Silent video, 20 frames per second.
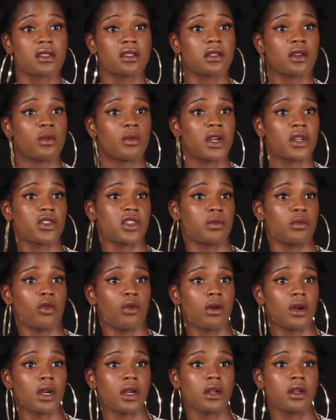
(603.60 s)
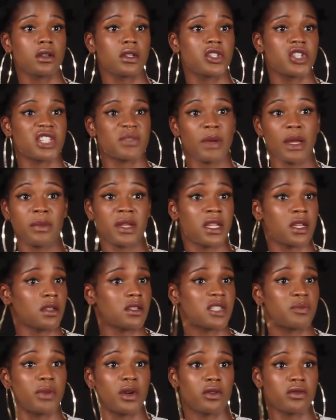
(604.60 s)
so much more just by being
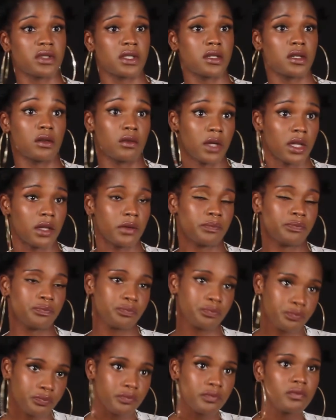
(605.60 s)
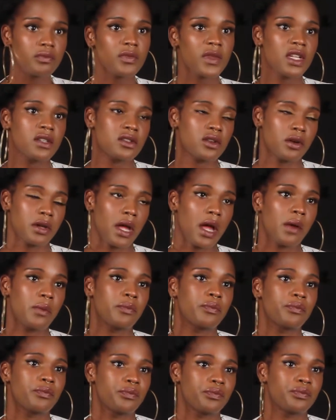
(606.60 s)
exposed to it. So yeah.
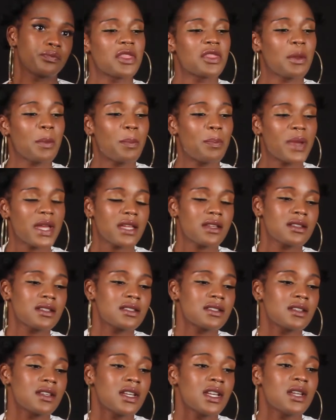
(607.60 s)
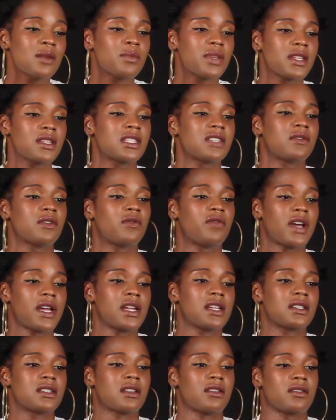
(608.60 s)
The best piece of
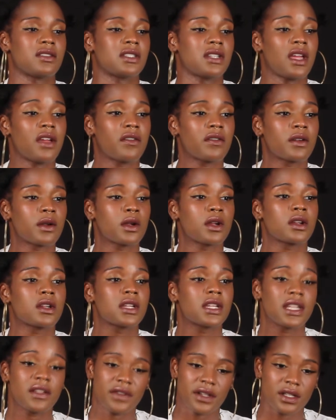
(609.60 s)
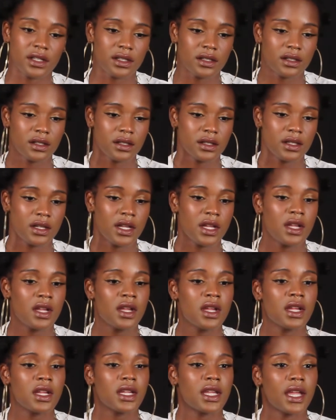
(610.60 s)
advice I was ever given
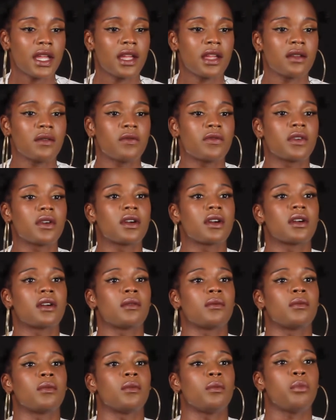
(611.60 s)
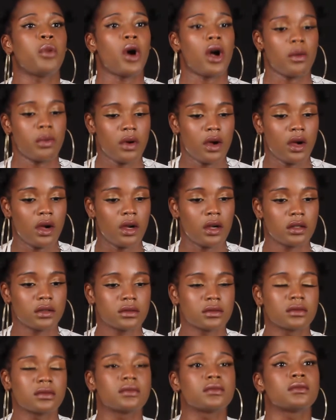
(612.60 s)
came from Pawpaw,
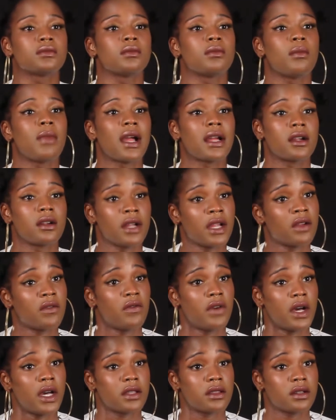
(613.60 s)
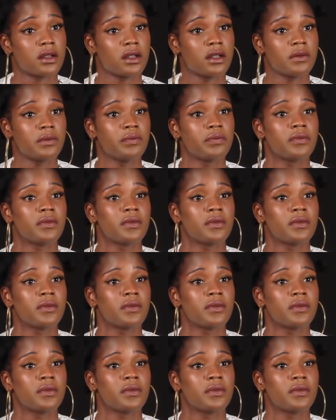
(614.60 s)
my grandfather.